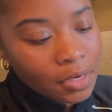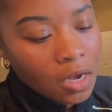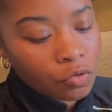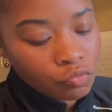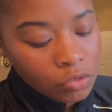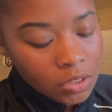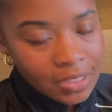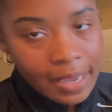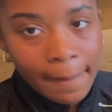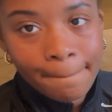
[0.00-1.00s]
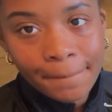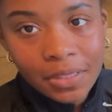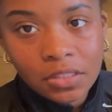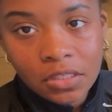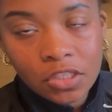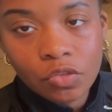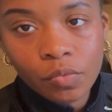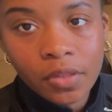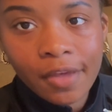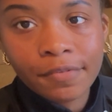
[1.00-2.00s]
not really in business
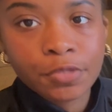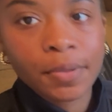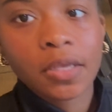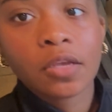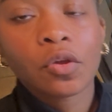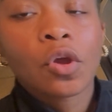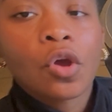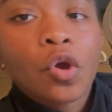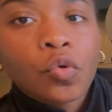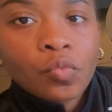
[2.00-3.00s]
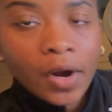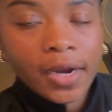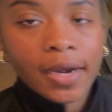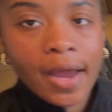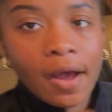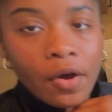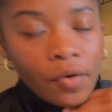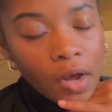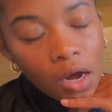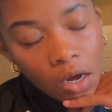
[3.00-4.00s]
with Heaven's Baking right
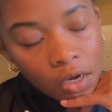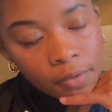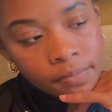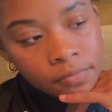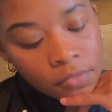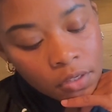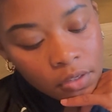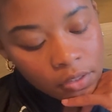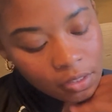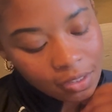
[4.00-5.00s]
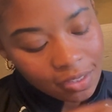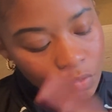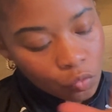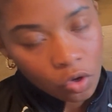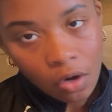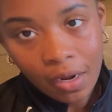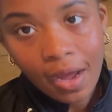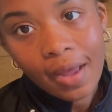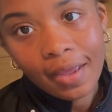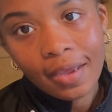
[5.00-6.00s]
now. We're on a
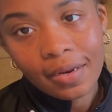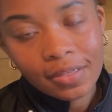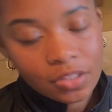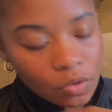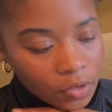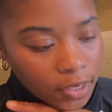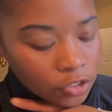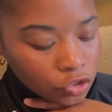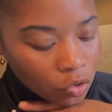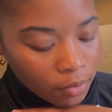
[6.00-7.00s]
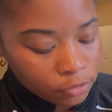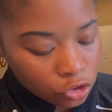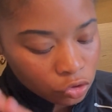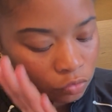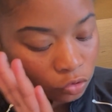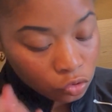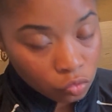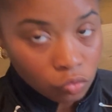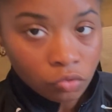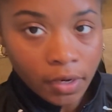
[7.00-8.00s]
hiatus. Okay, so I'm just doing
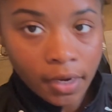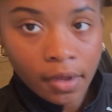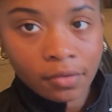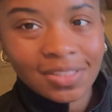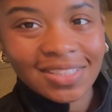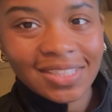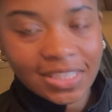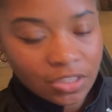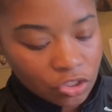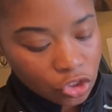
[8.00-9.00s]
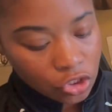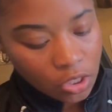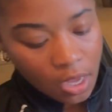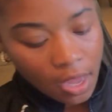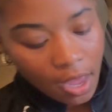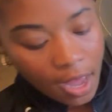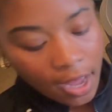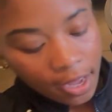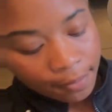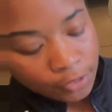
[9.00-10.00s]
school right now to teach.
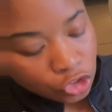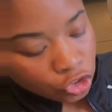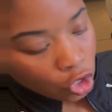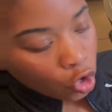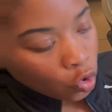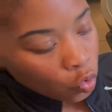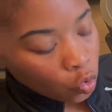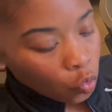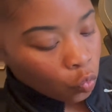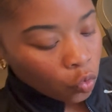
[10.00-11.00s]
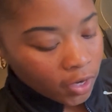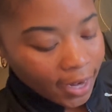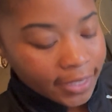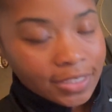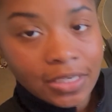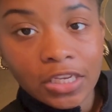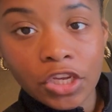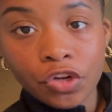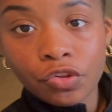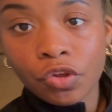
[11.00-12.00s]
So what I did
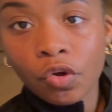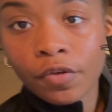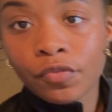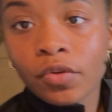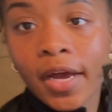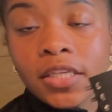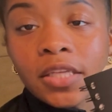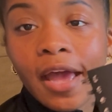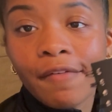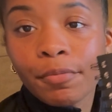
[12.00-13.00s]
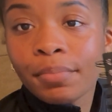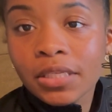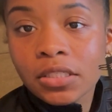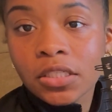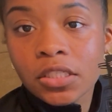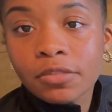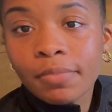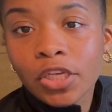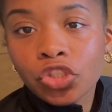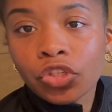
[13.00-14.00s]
here though, if you guys have a business,
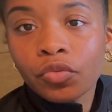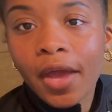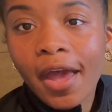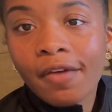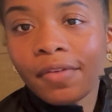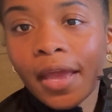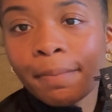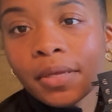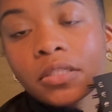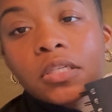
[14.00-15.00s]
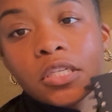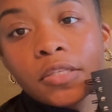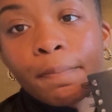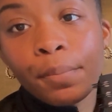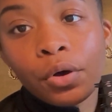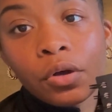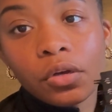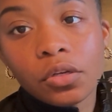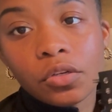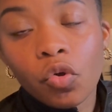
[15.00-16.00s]
make sure you have a business
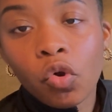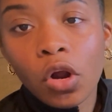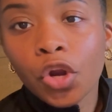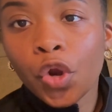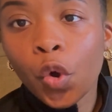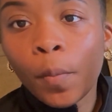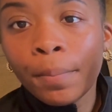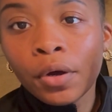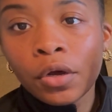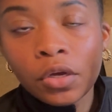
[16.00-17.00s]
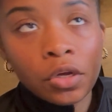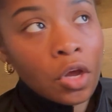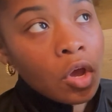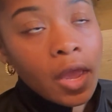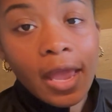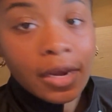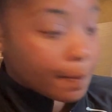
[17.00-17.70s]
book or a notebook and a